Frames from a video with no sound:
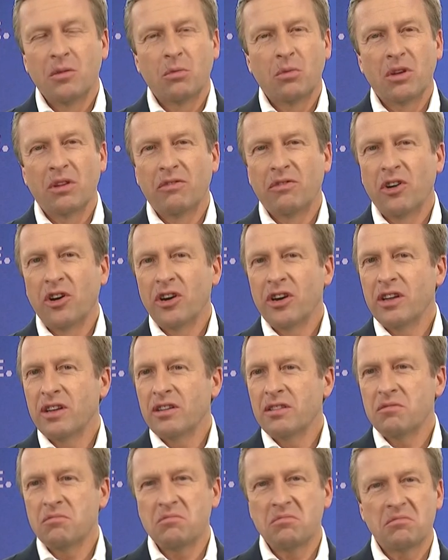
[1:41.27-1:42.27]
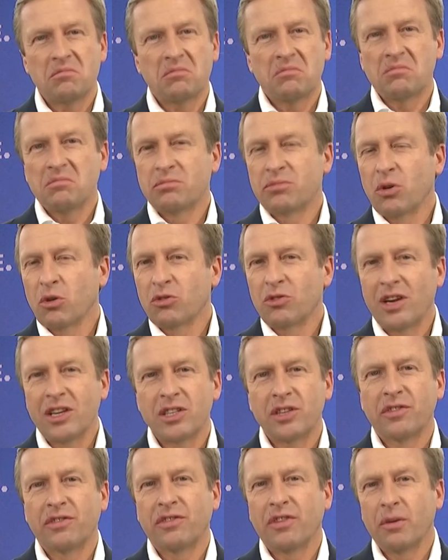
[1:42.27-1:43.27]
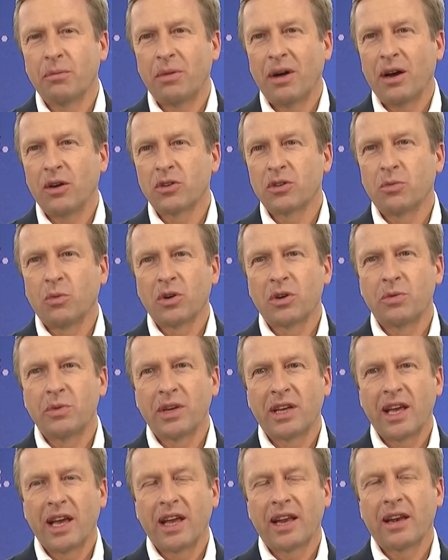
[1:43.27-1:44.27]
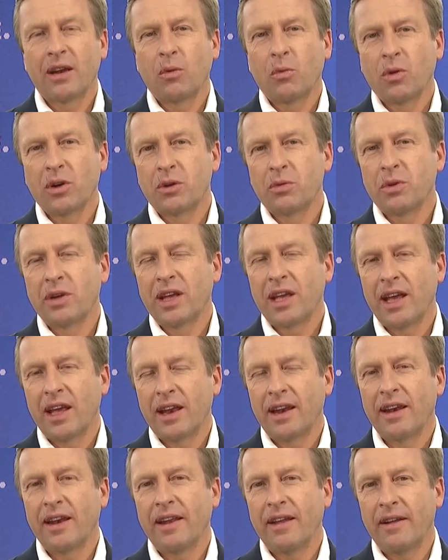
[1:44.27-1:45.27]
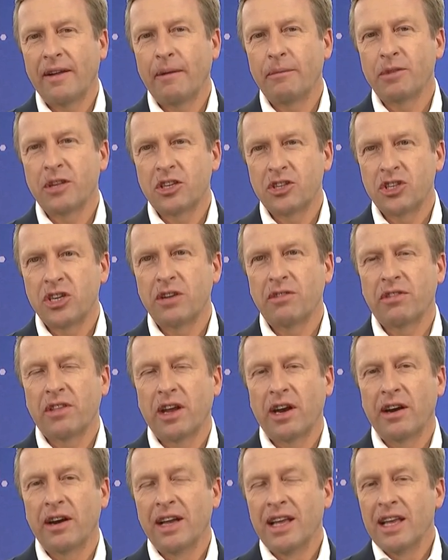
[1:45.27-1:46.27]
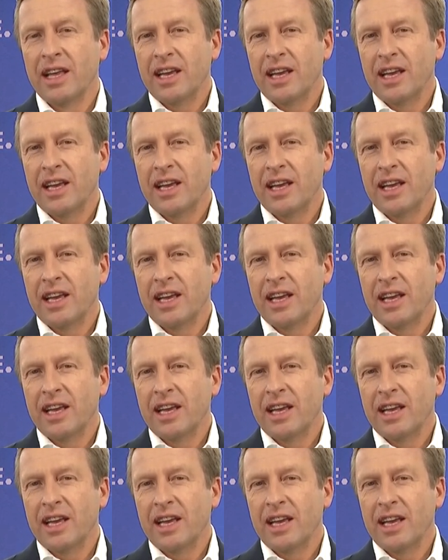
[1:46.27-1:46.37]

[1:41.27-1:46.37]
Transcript: very progressive about what we can achieve there.